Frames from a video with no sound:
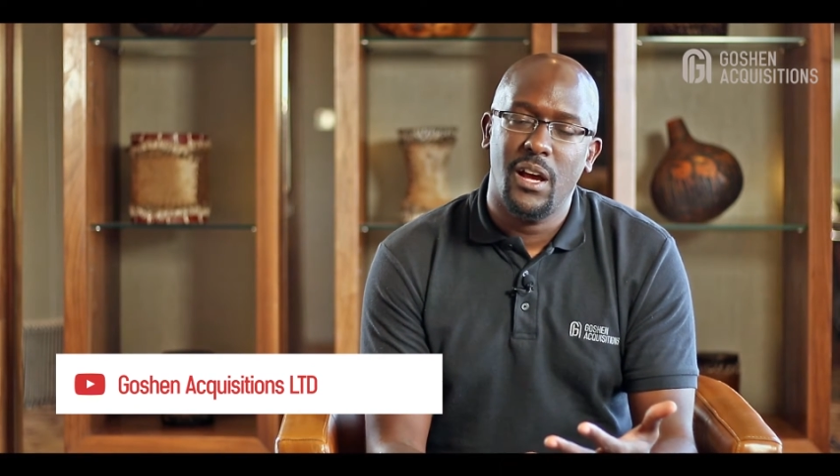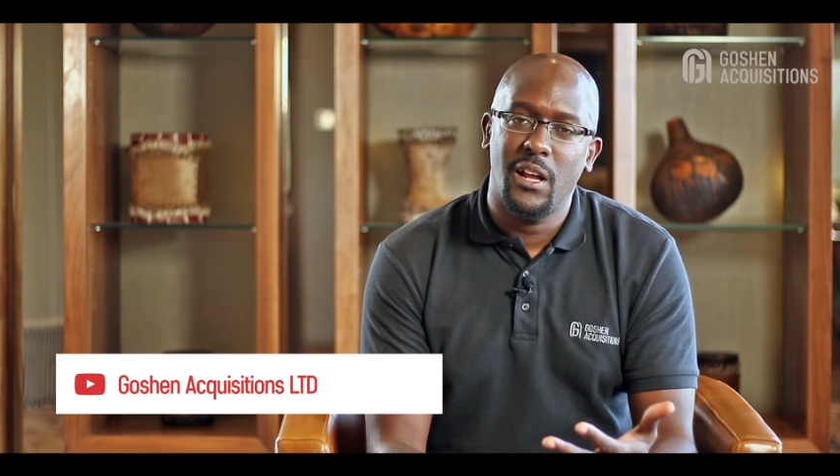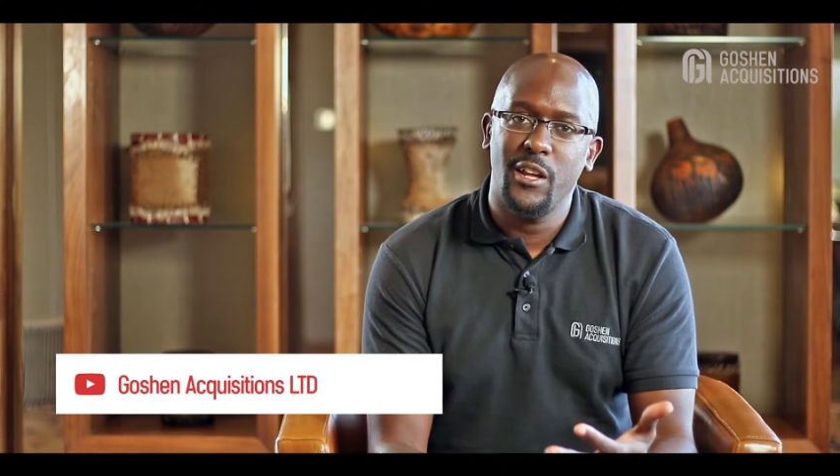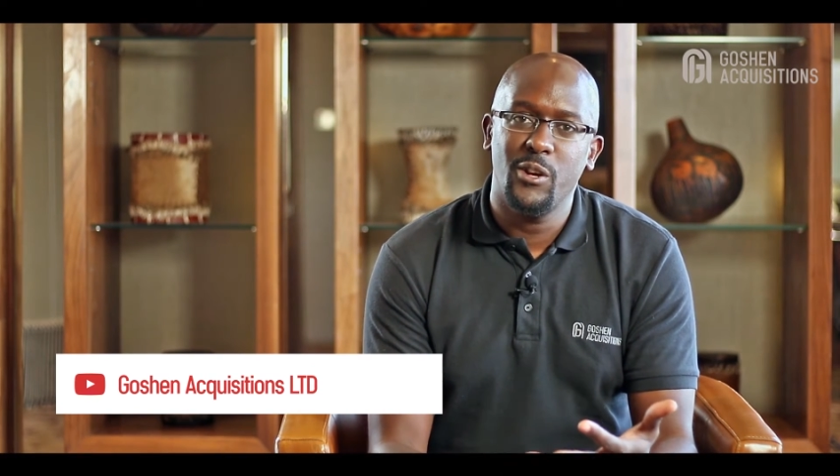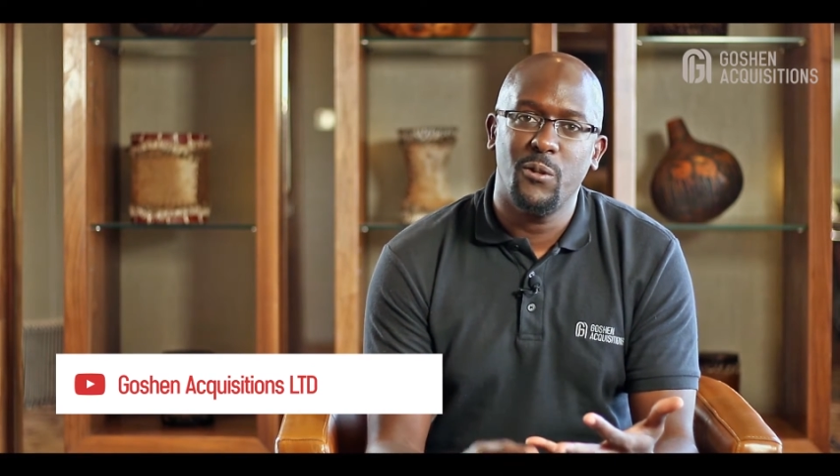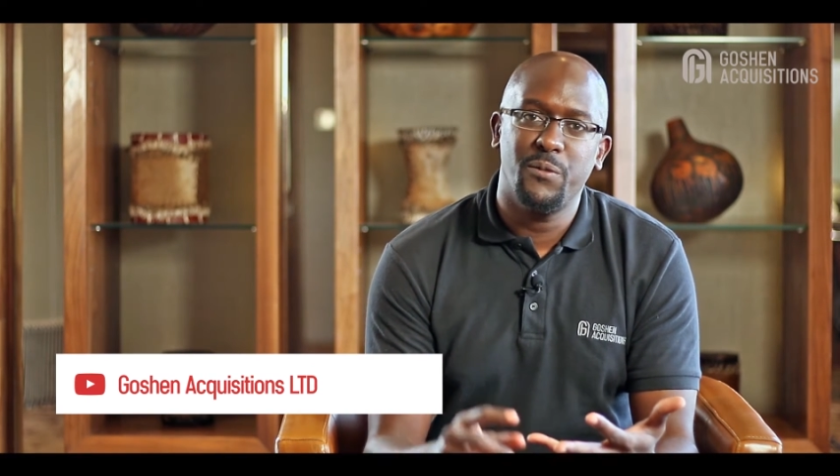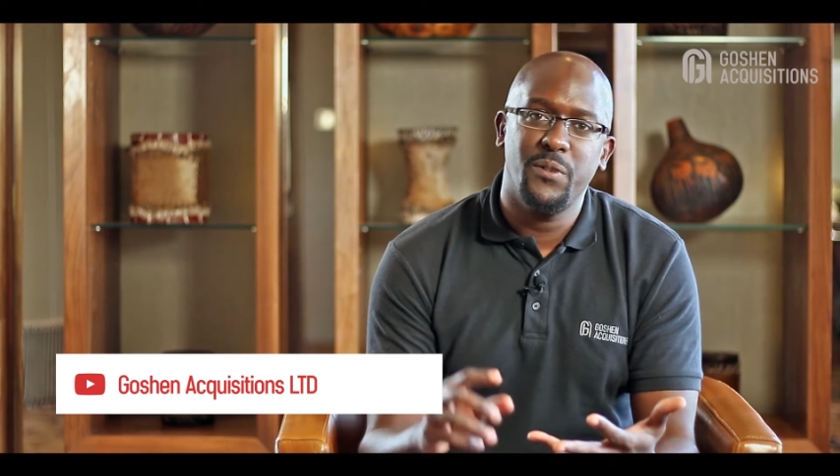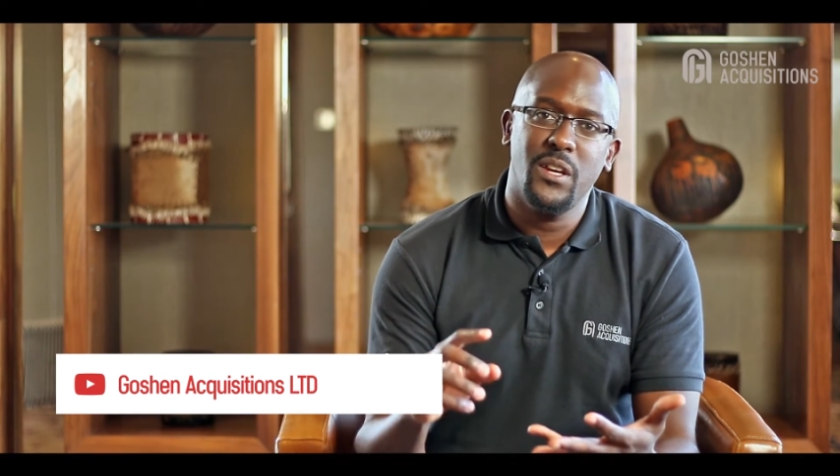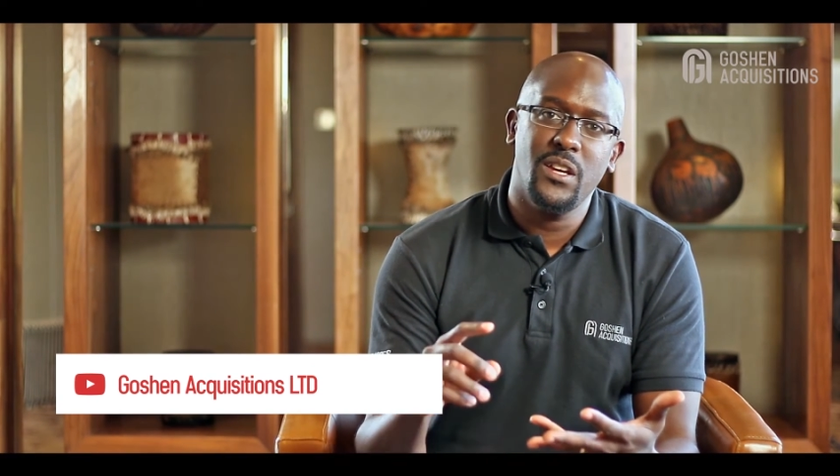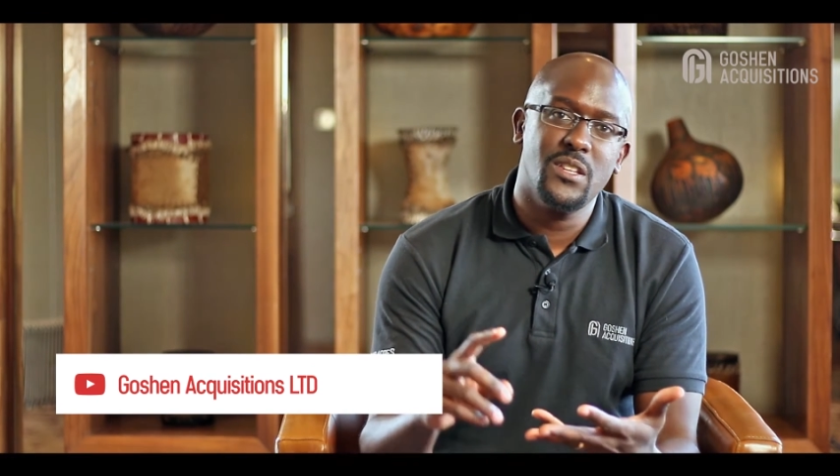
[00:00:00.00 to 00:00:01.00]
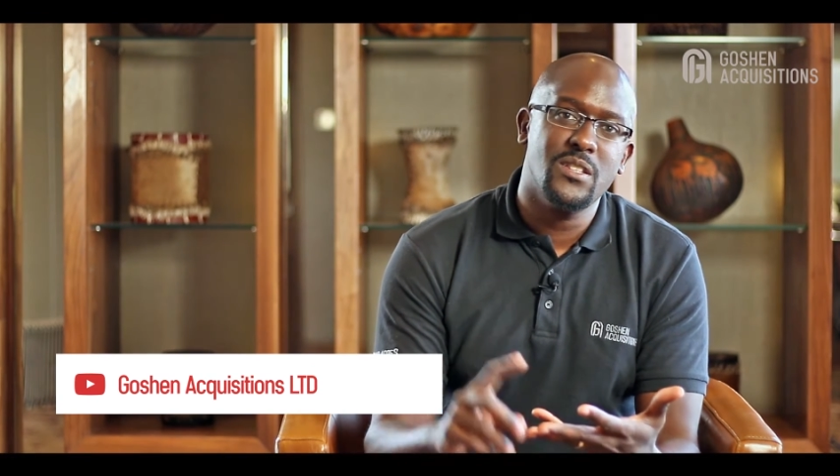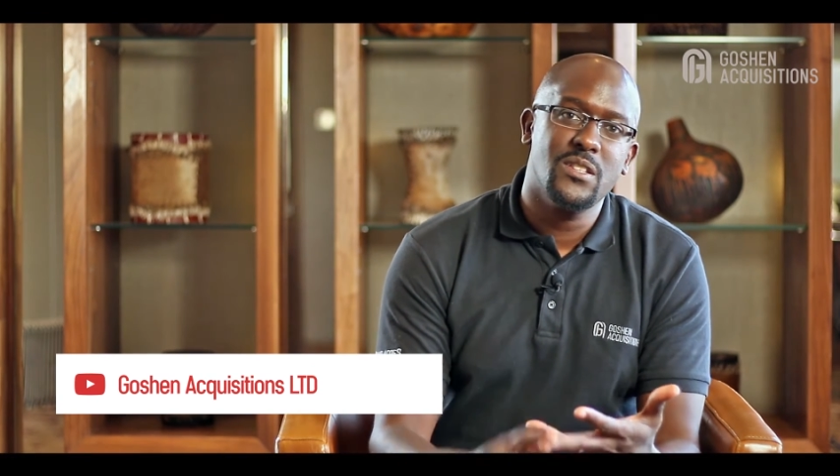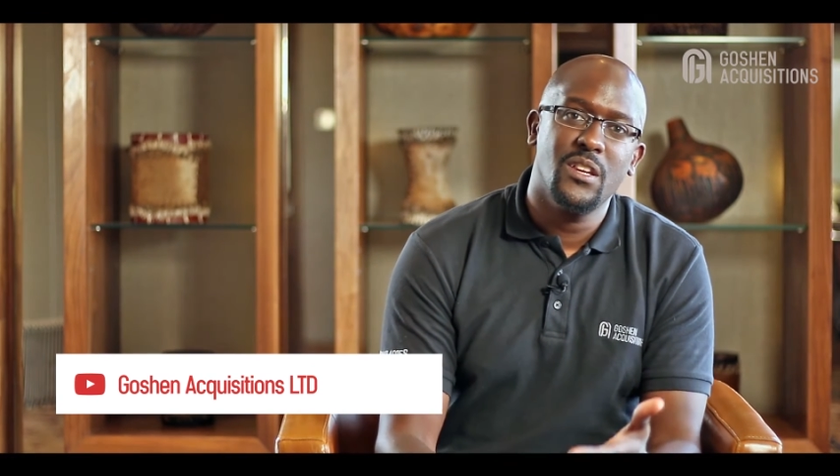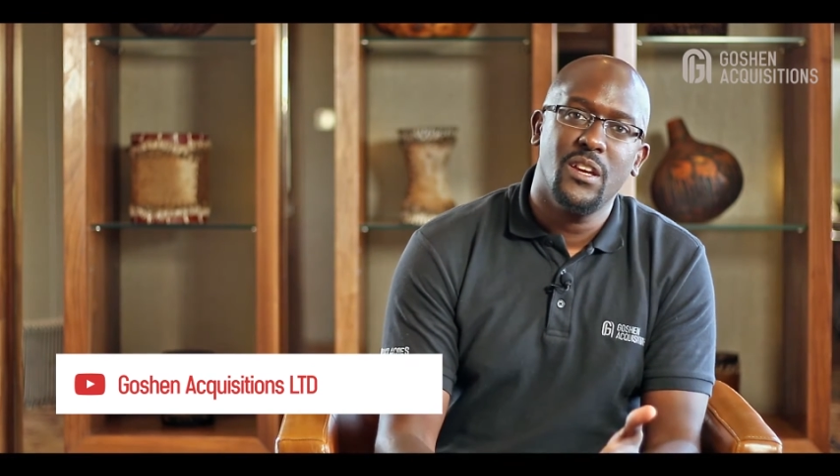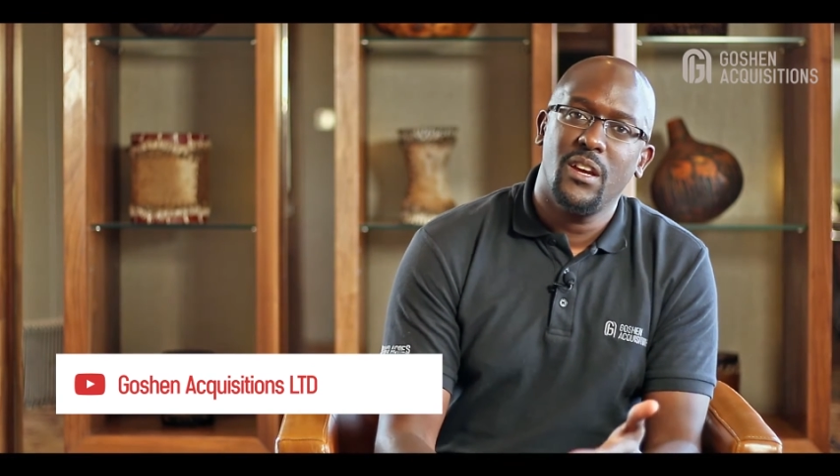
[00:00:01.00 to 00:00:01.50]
legal fees,